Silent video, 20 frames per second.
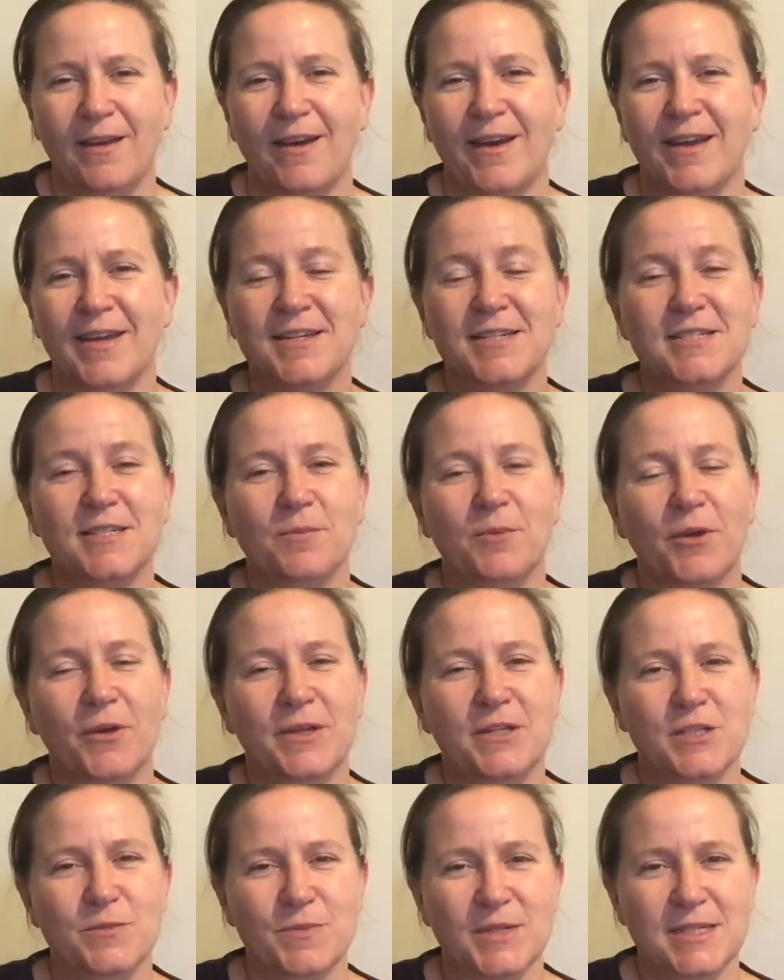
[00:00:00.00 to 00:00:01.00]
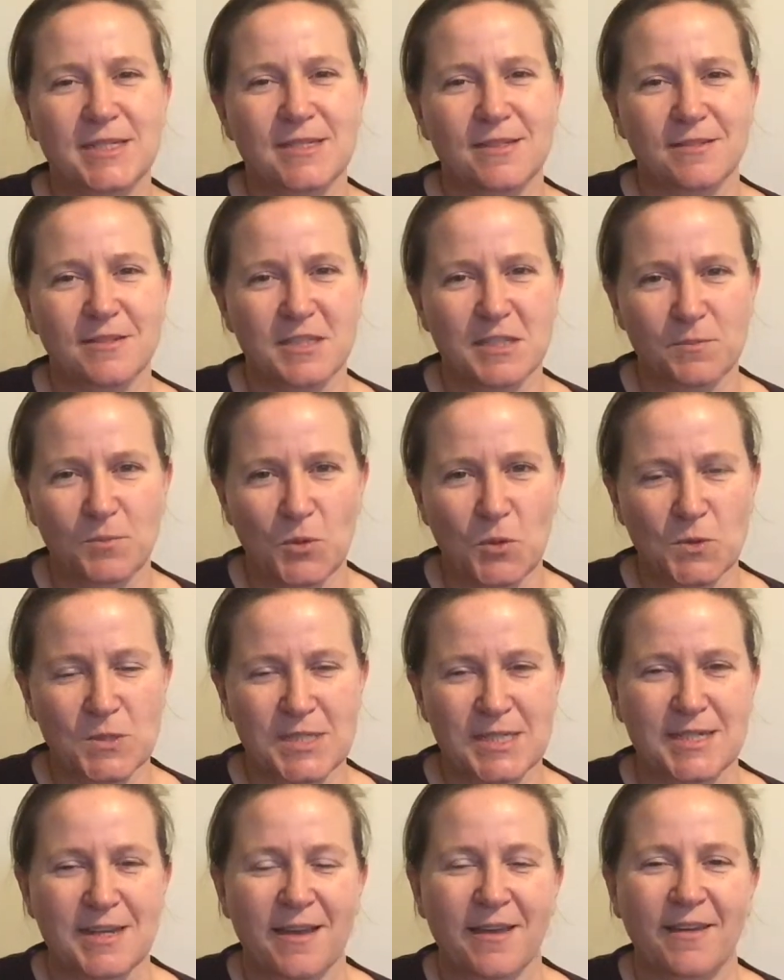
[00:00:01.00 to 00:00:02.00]
I ended up going to my son's
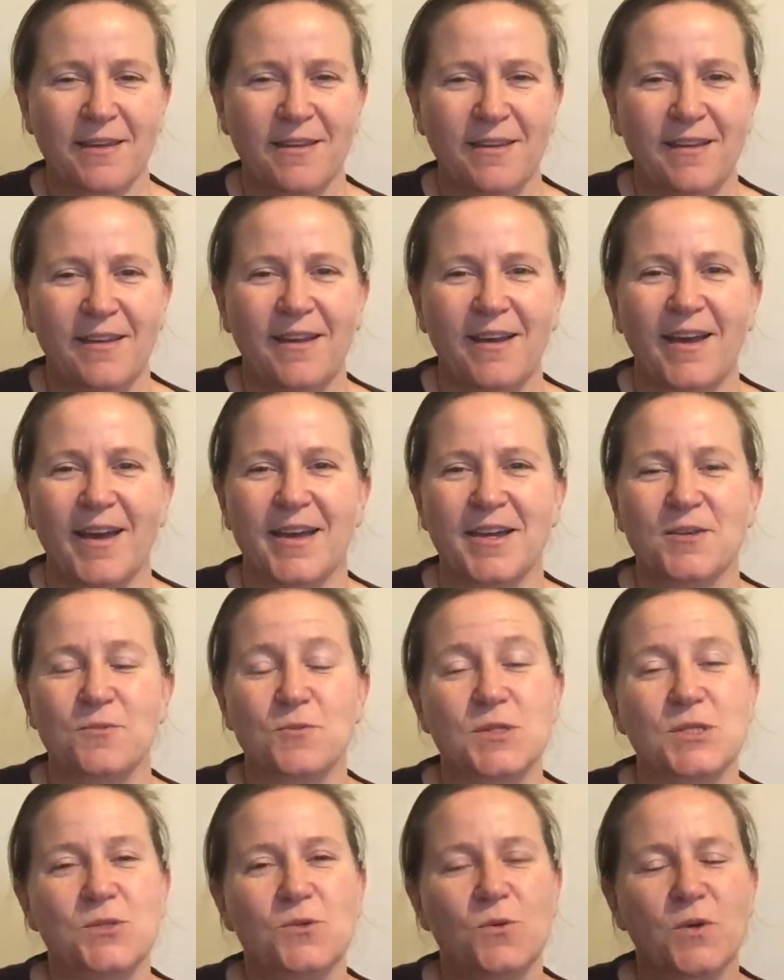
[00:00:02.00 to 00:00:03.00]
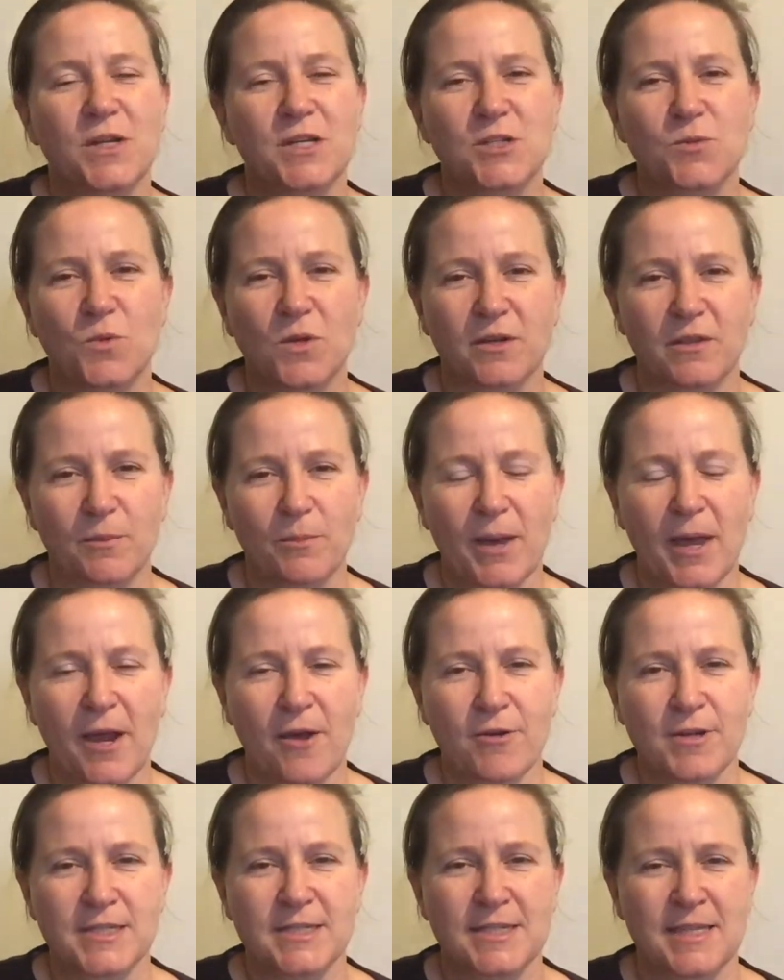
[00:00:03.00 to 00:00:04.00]
sports day and was talking to one of the
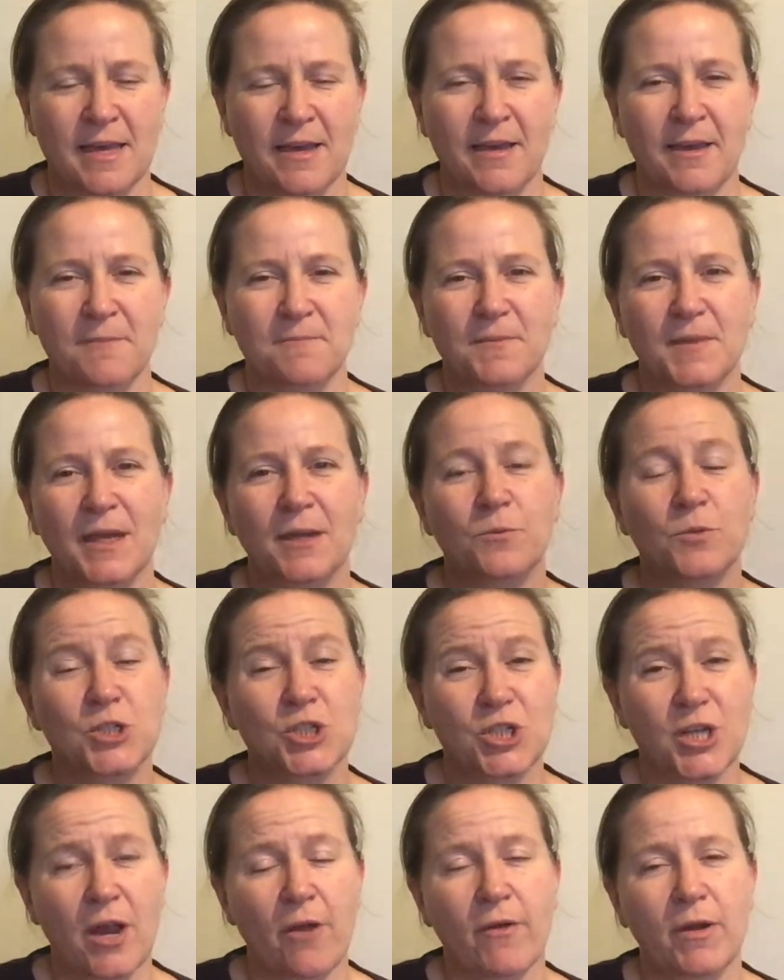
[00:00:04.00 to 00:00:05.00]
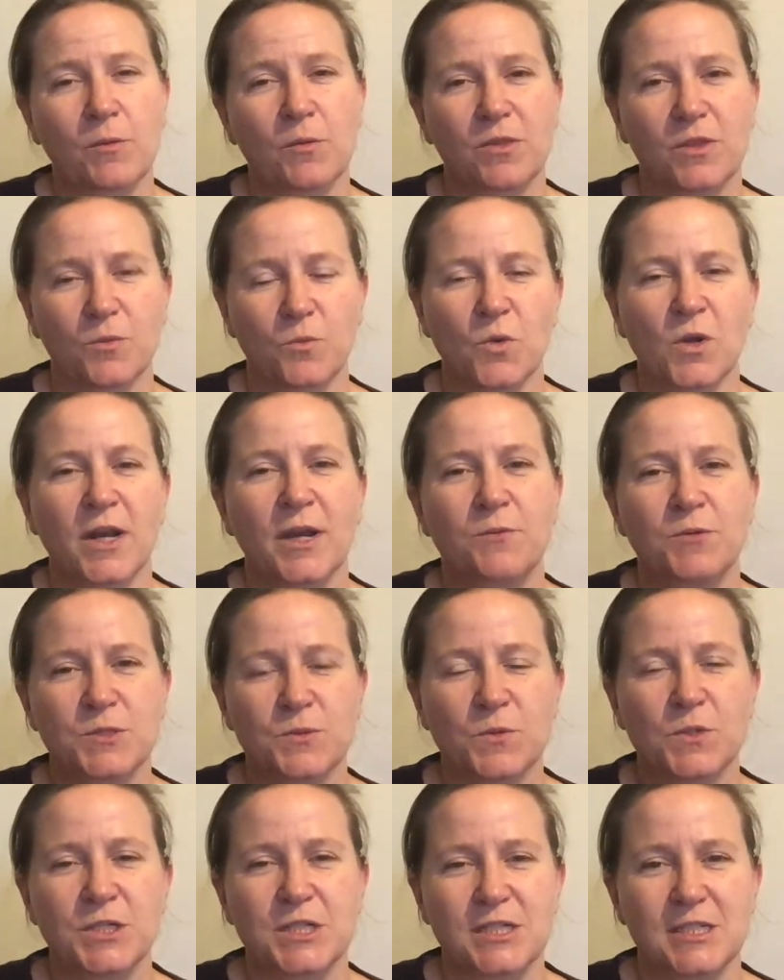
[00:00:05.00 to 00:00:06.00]
parents there and was sharing with them what I was
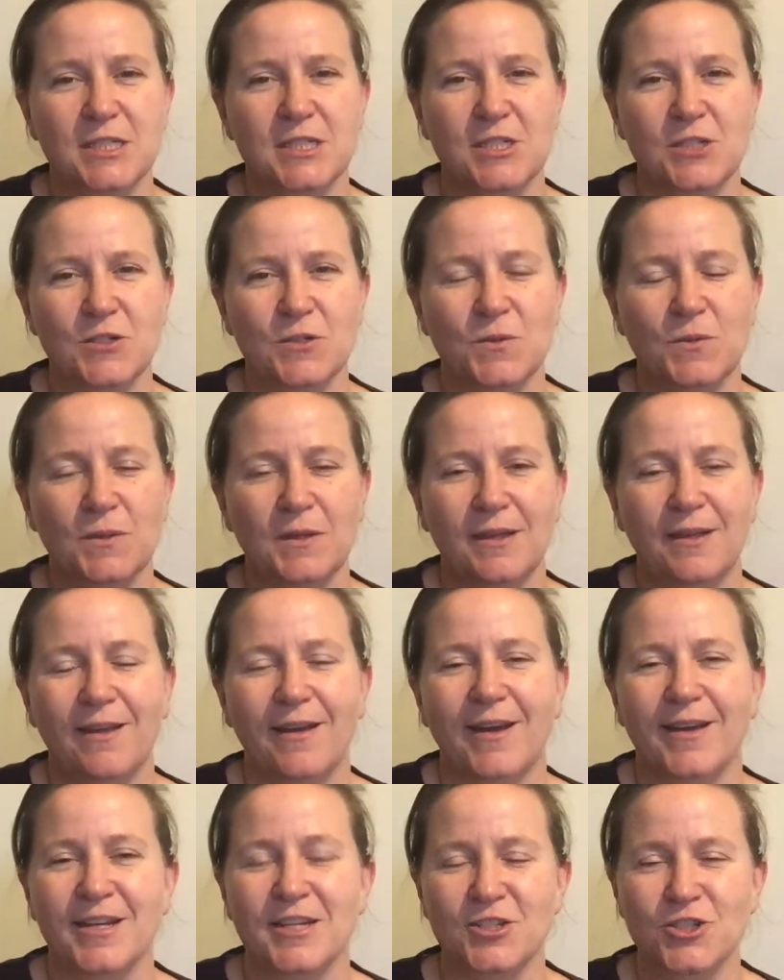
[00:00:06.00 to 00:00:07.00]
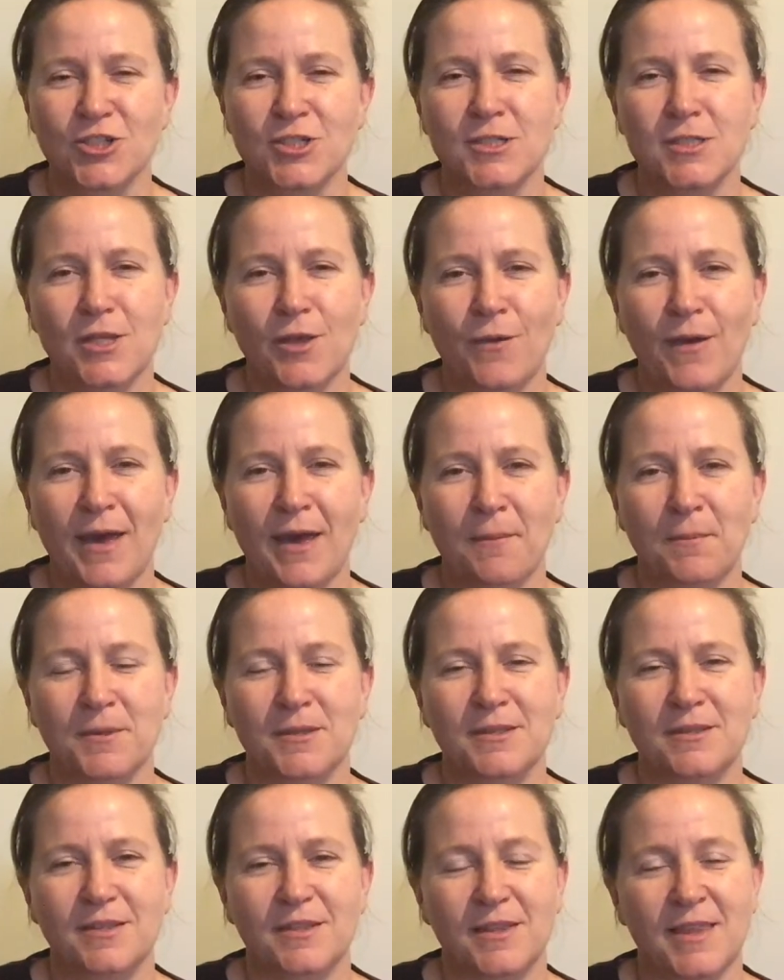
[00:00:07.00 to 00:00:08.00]
wanting to do. And it just so
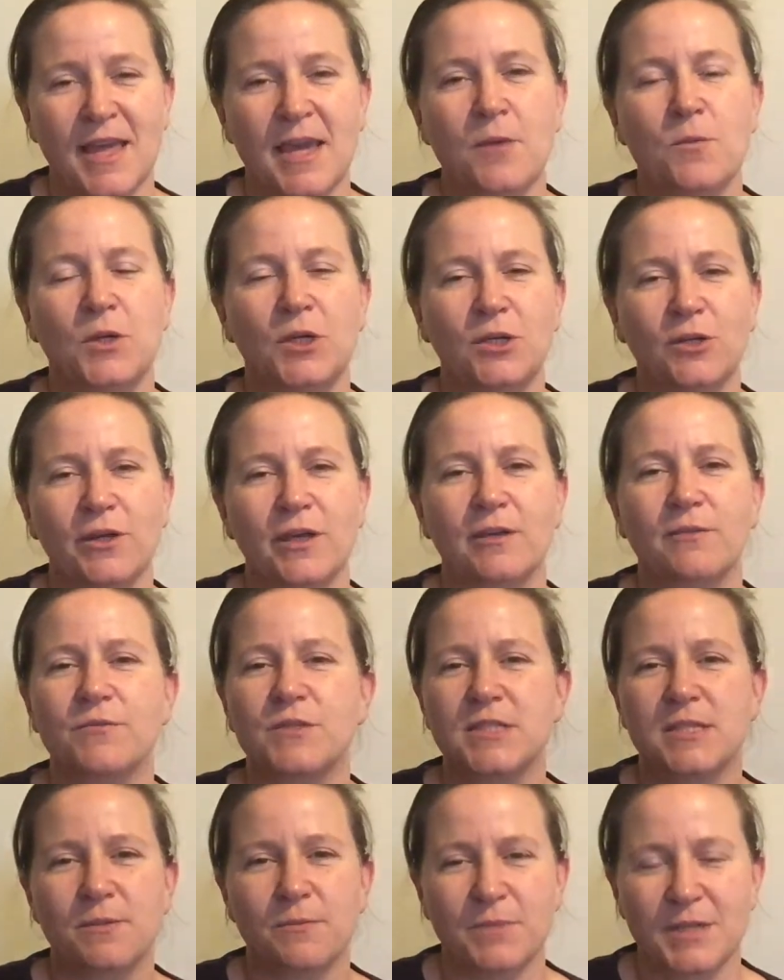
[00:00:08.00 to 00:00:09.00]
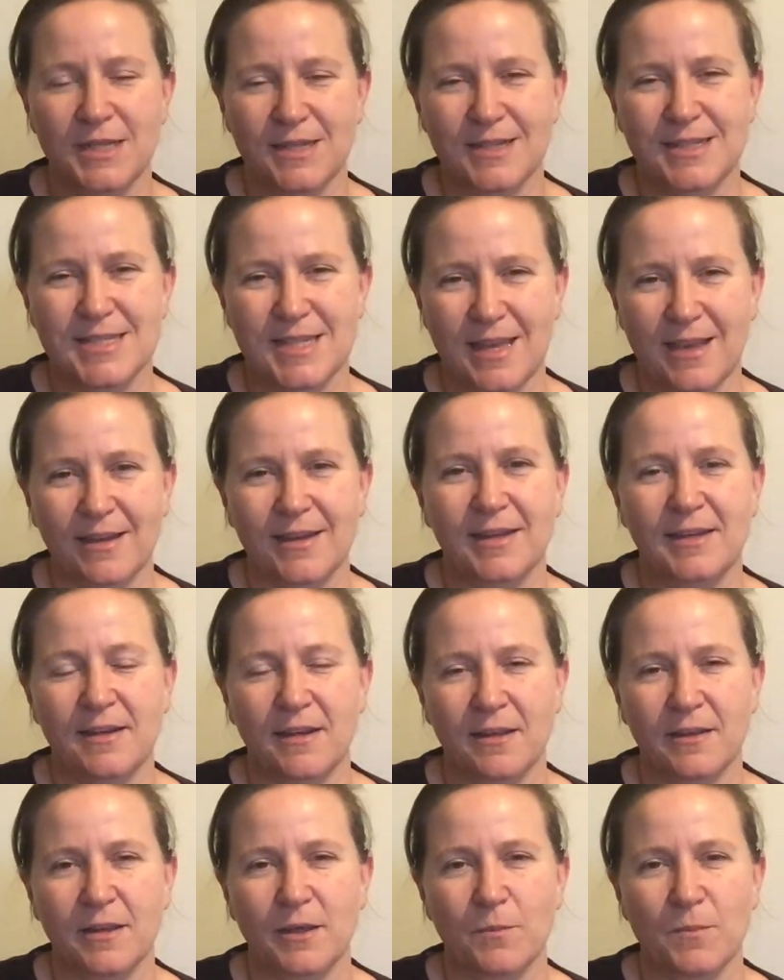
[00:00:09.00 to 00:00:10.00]
happened that they were looking for somebody exactly
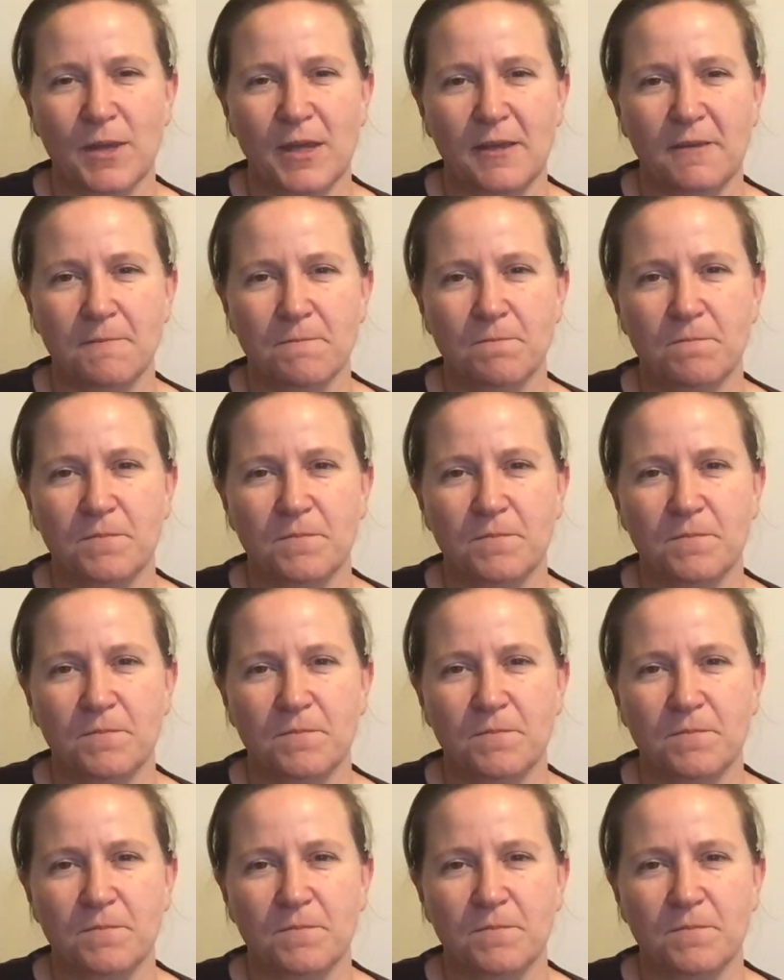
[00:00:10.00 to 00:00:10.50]
like me.